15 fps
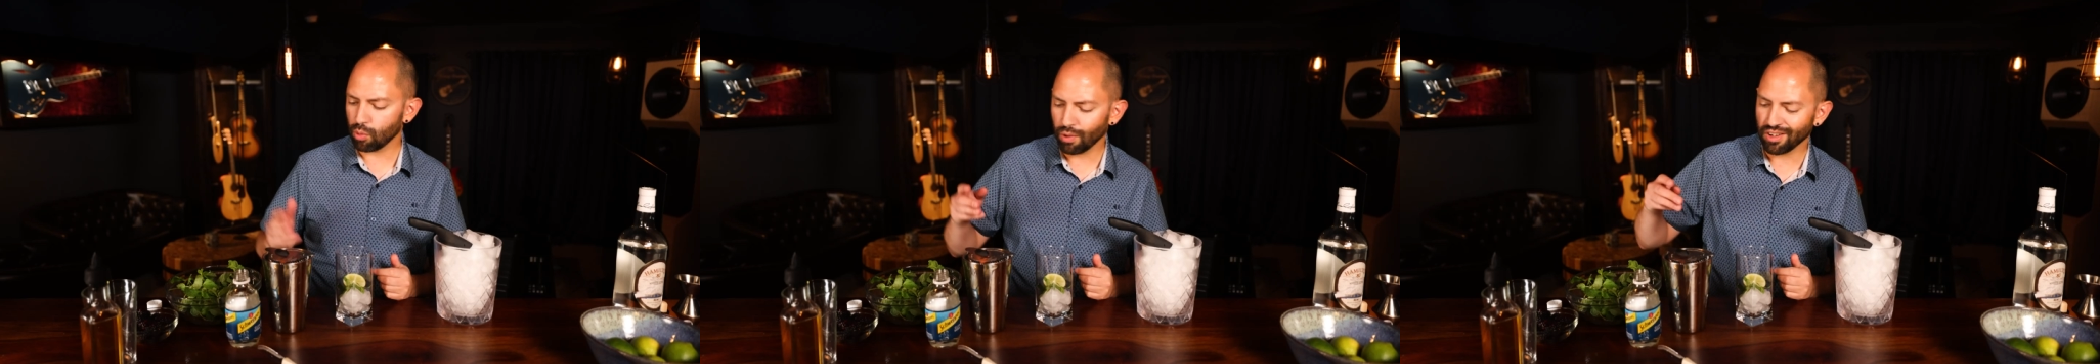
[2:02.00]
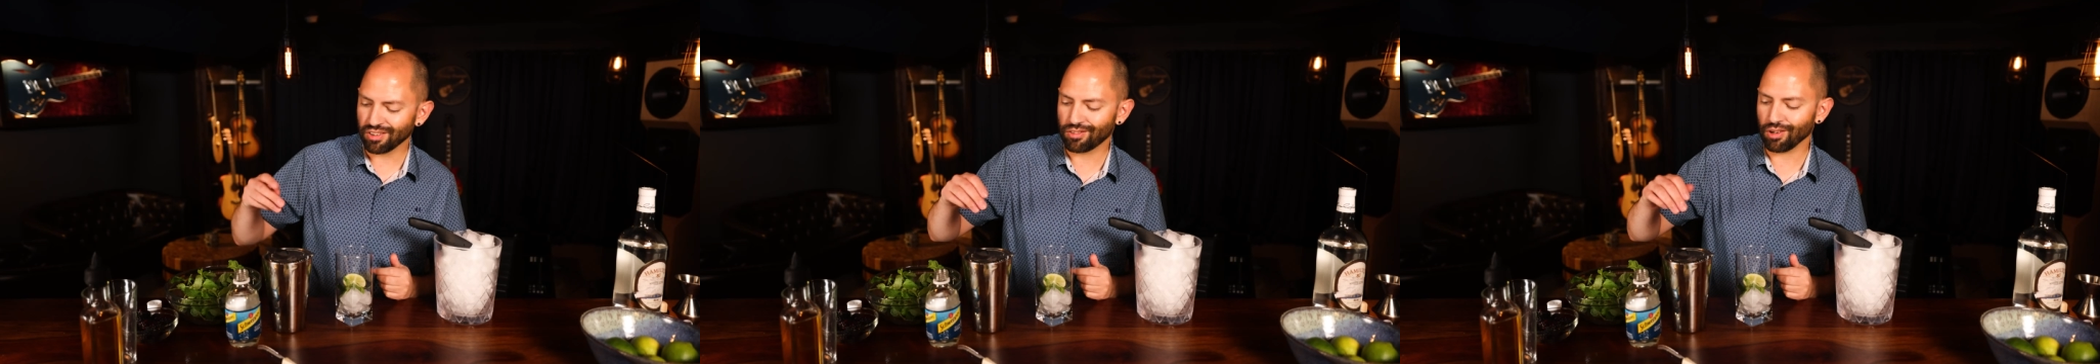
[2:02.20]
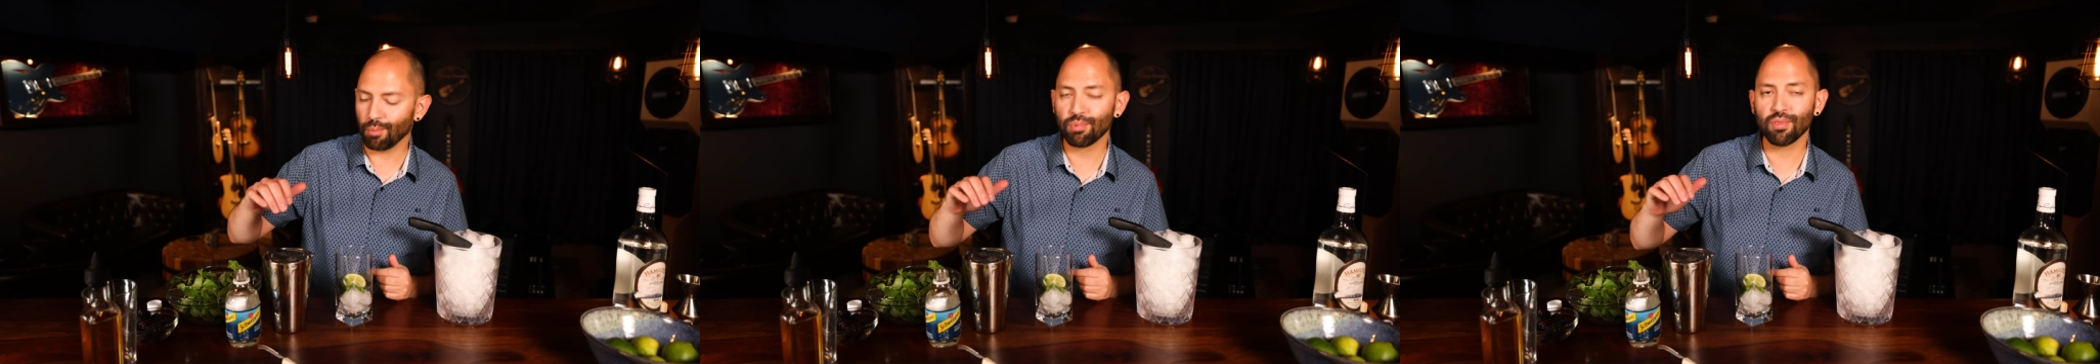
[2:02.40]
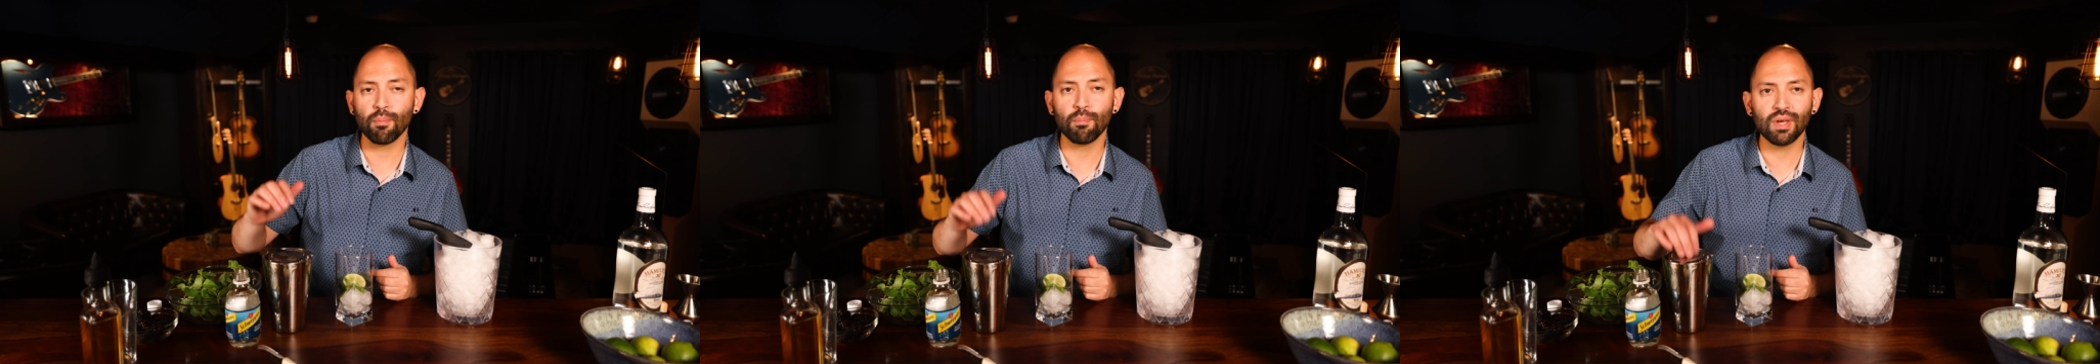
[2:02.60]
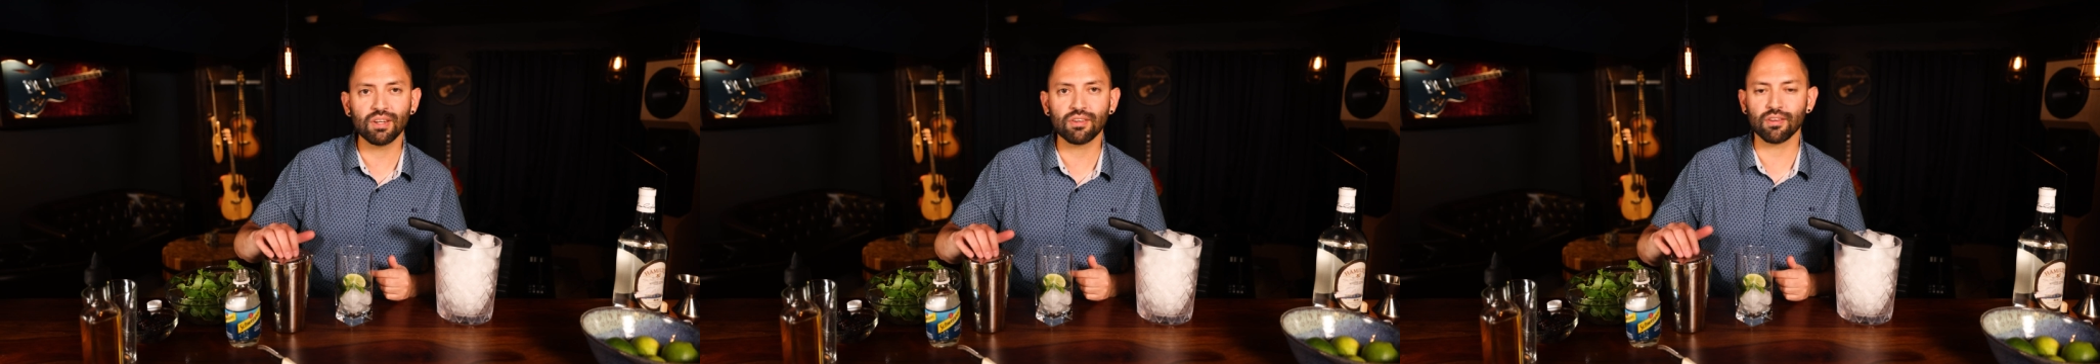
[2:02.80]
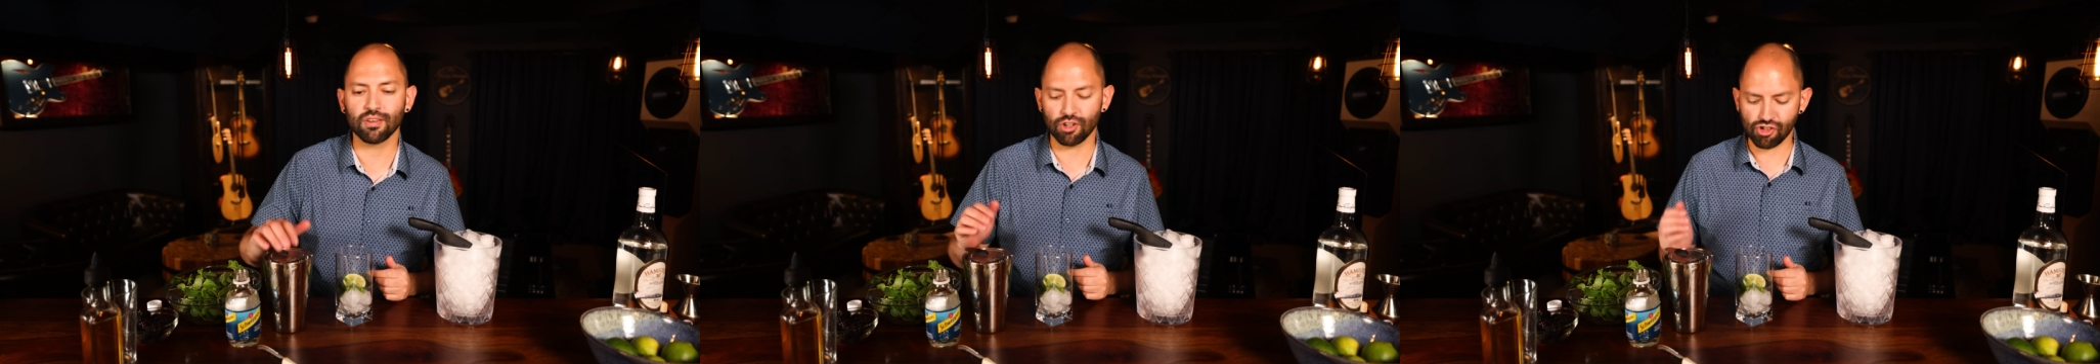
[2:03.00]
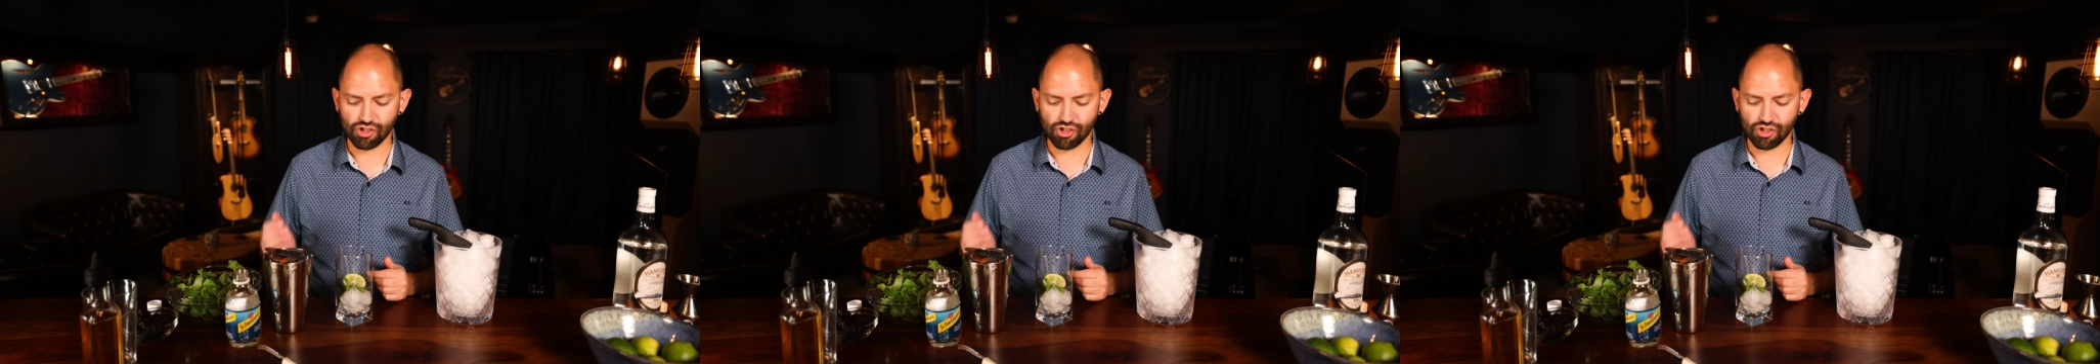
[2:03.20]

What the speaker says: We don't want to dump the mint in the